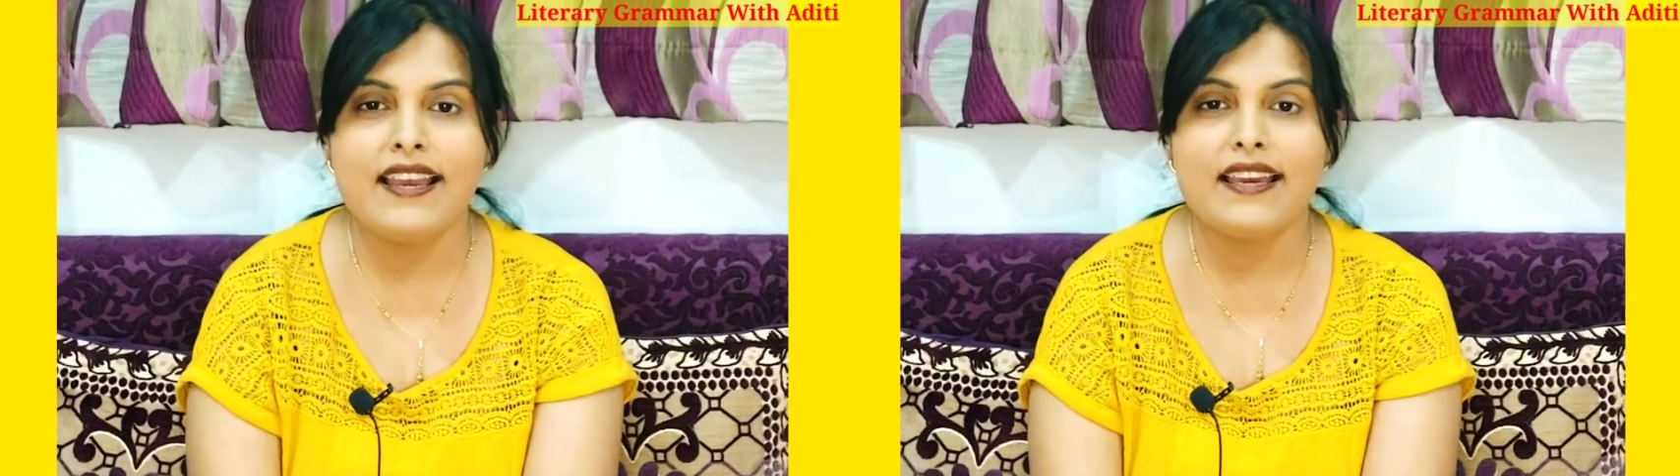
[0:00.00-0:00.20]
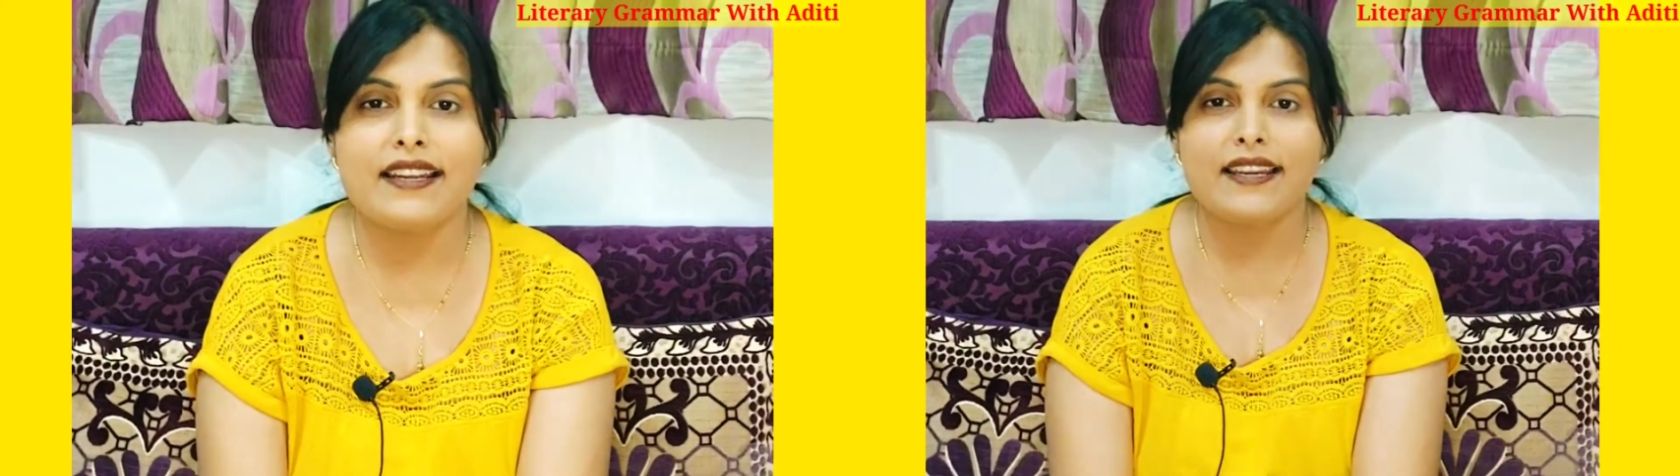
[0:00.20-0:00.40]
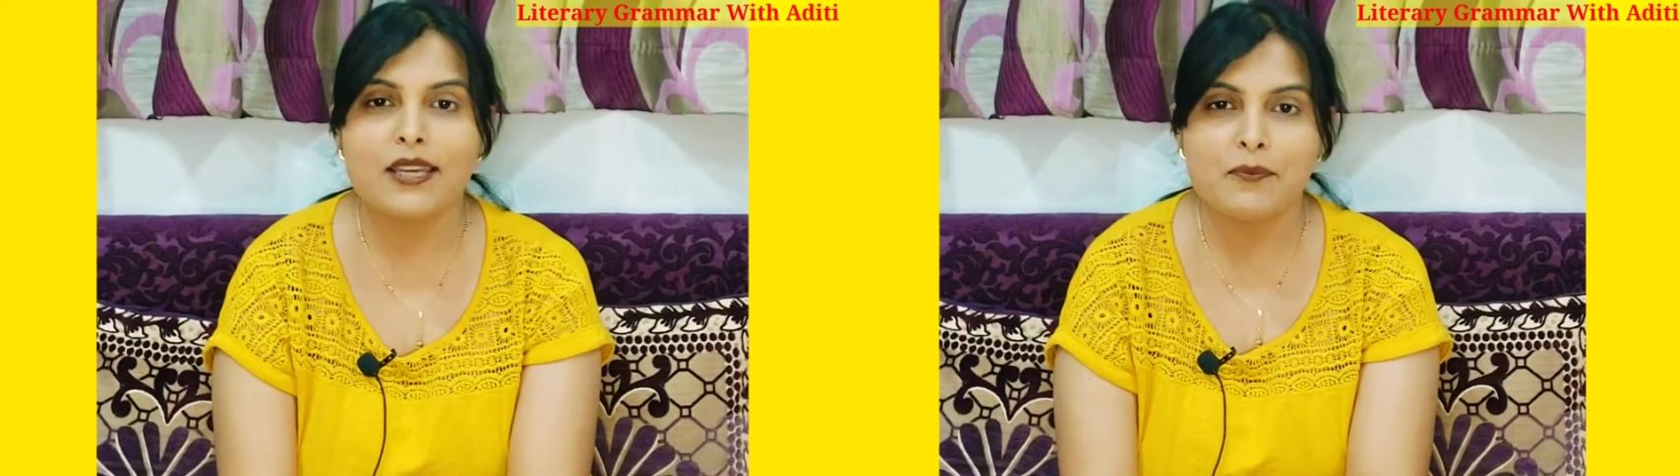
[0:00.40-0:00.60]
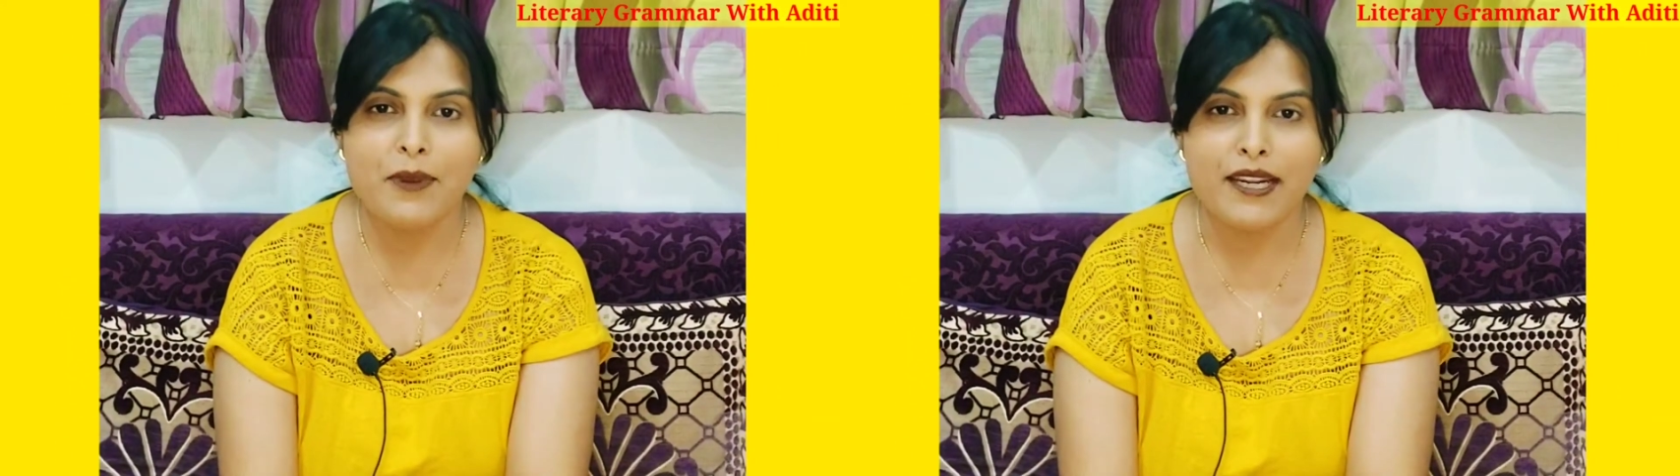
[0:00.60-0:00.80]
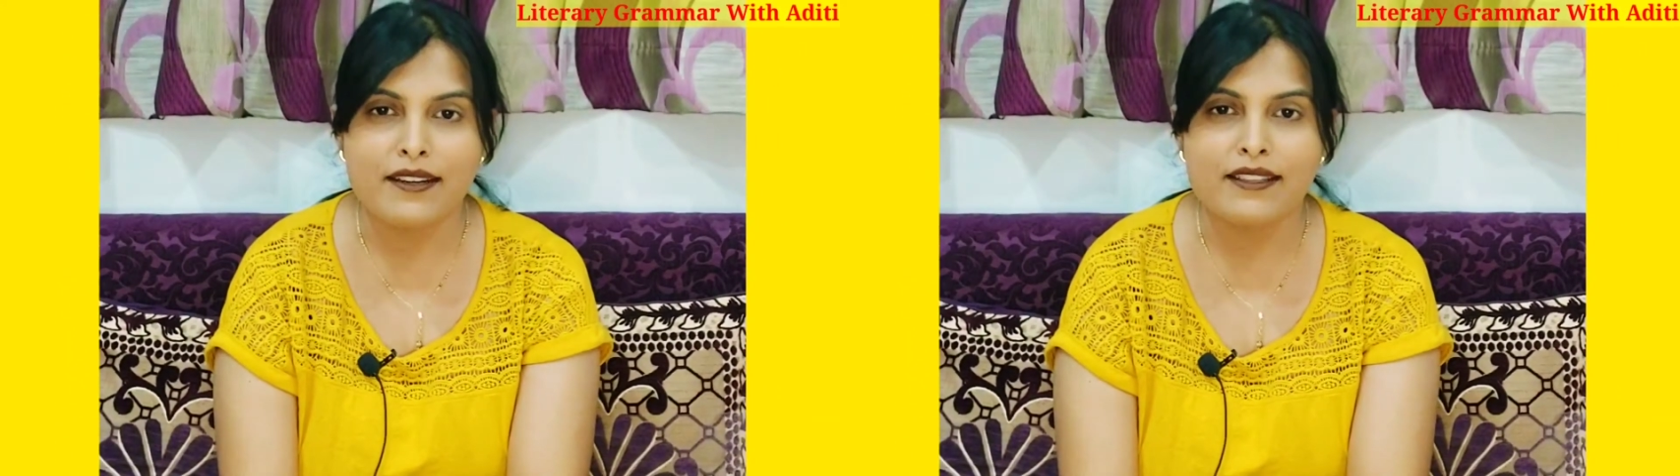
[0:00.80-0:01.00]
And I can
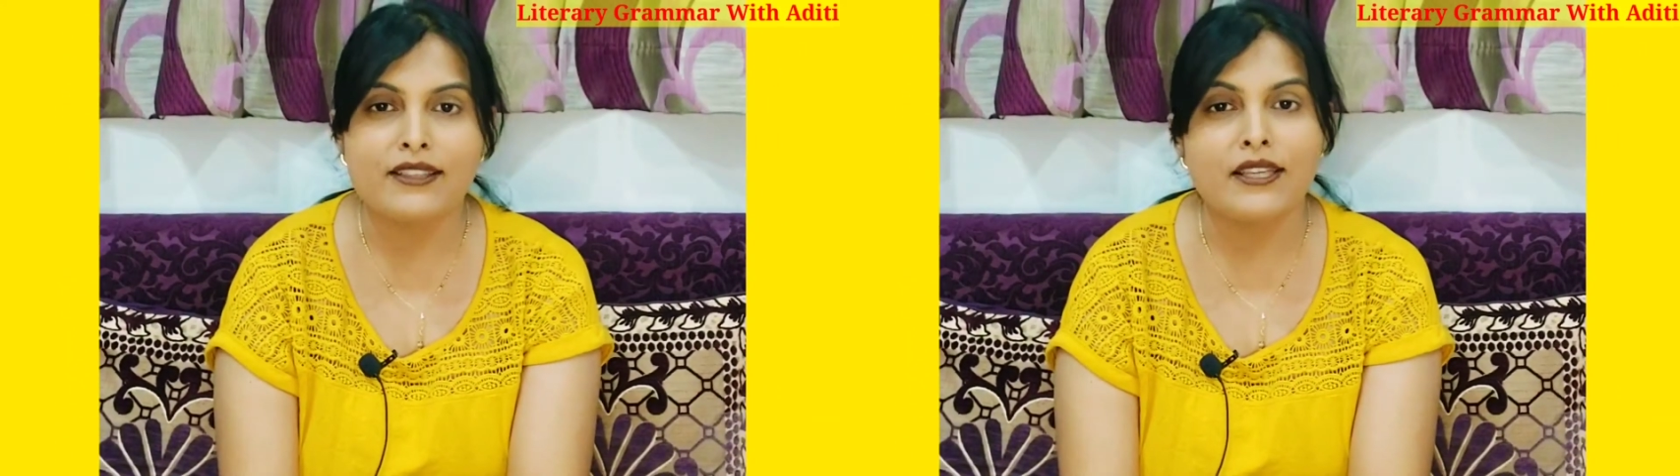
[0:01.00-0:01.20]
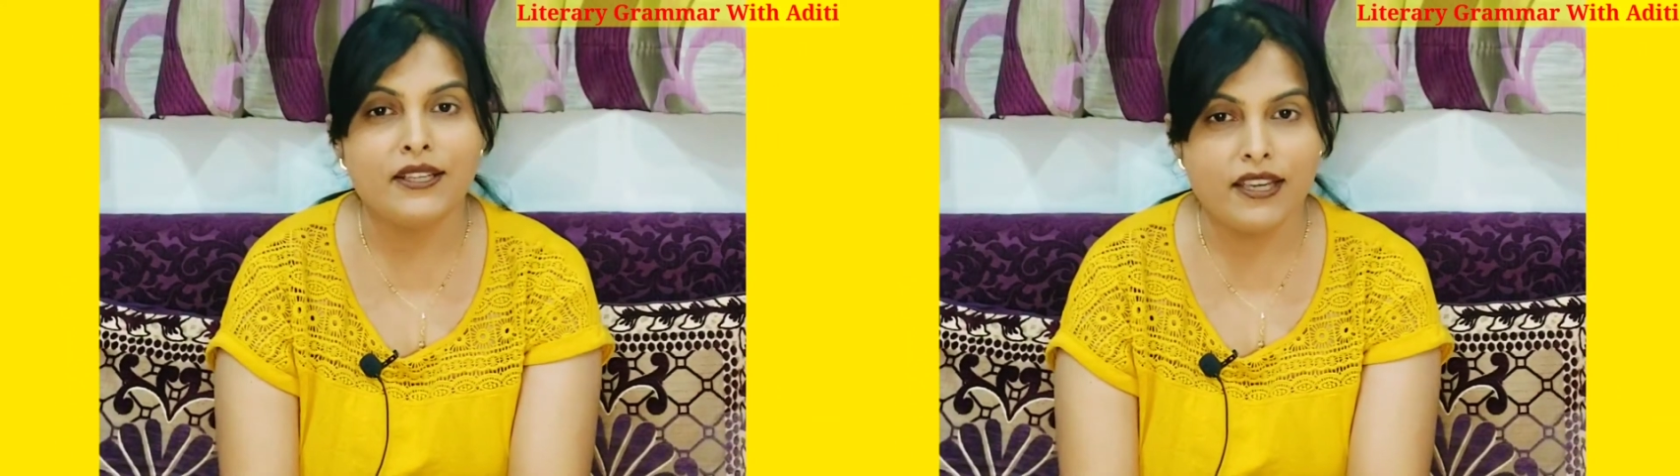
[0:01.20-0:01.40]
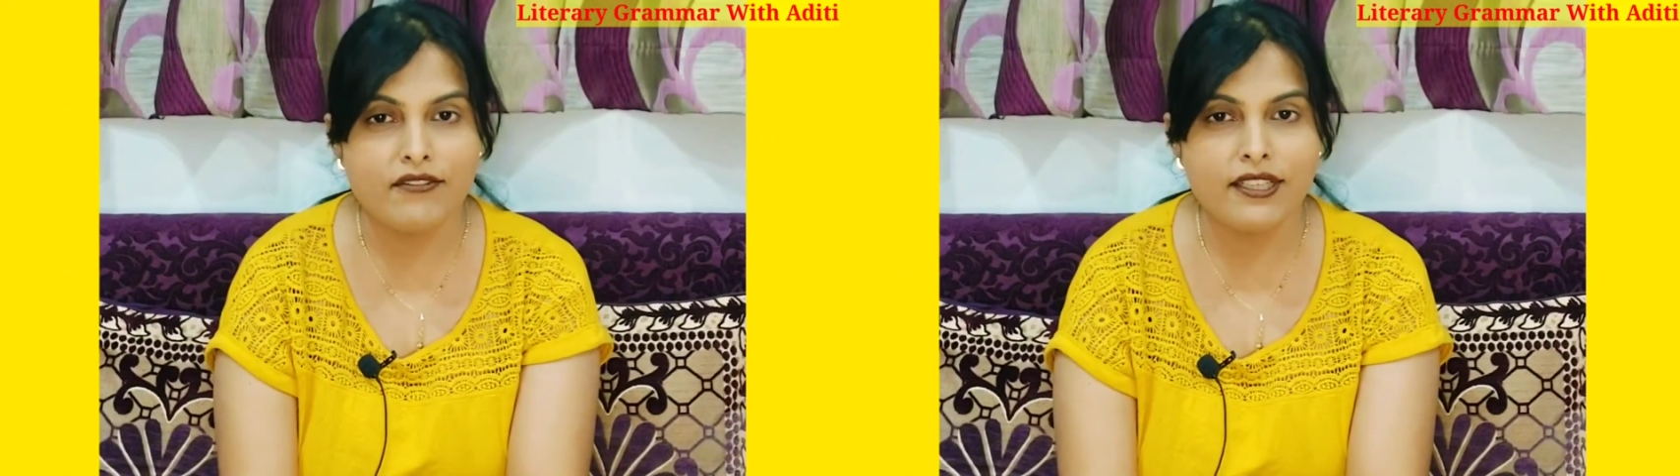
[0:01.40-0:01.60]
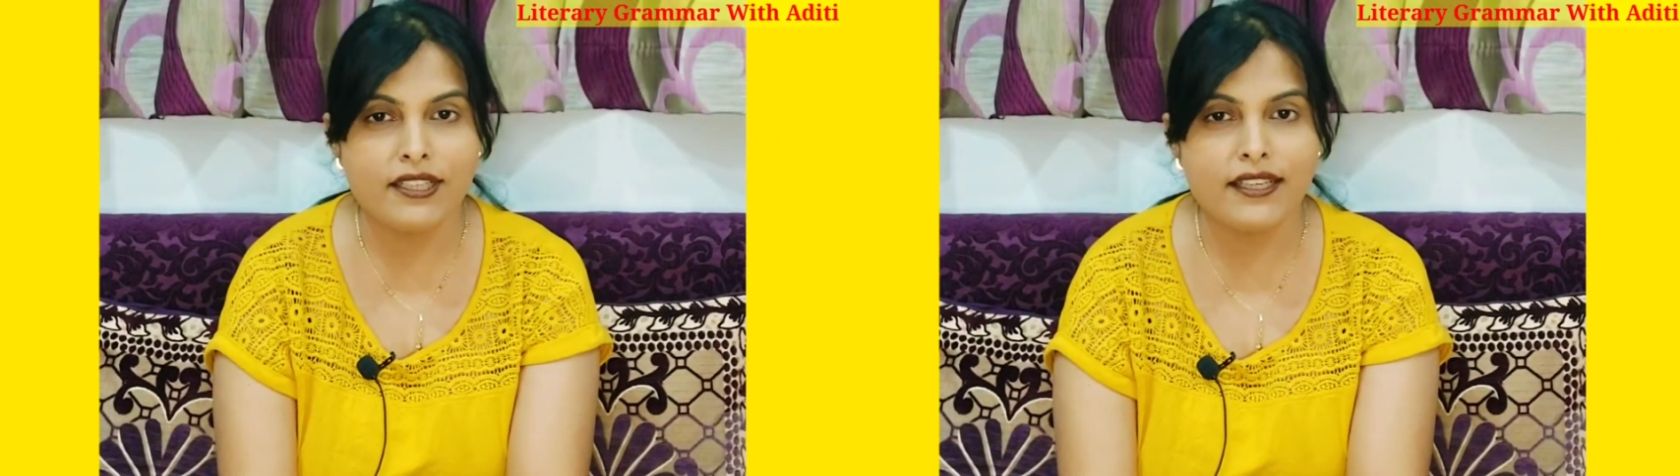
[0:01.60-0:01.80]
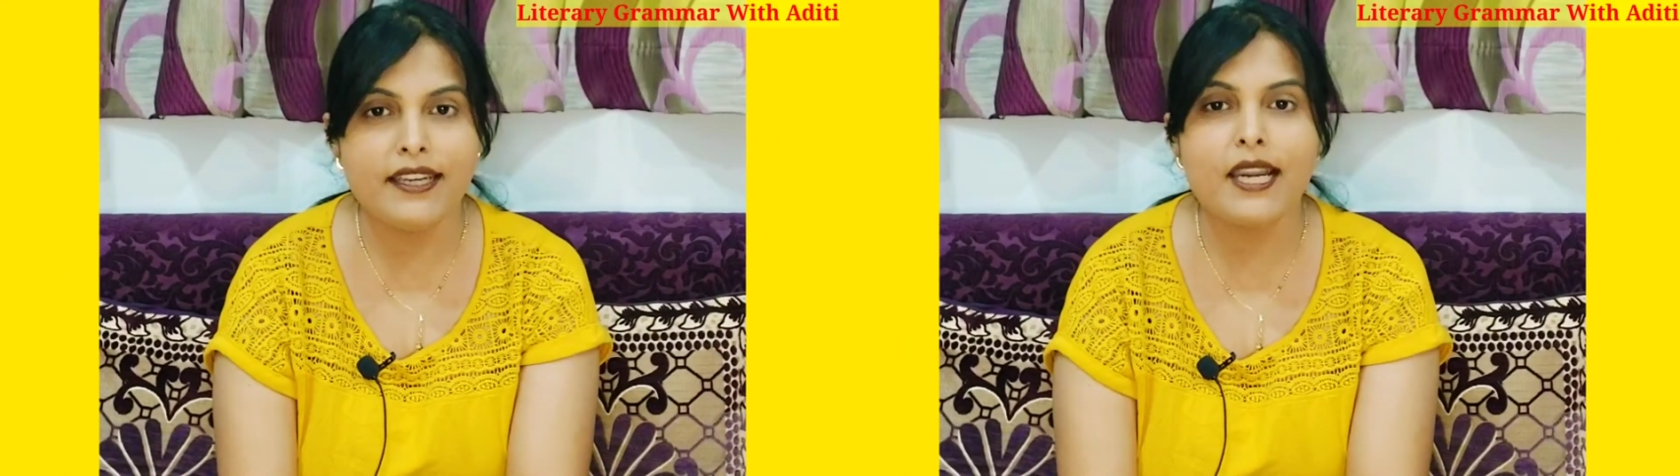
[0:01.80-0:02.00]
bet they definitely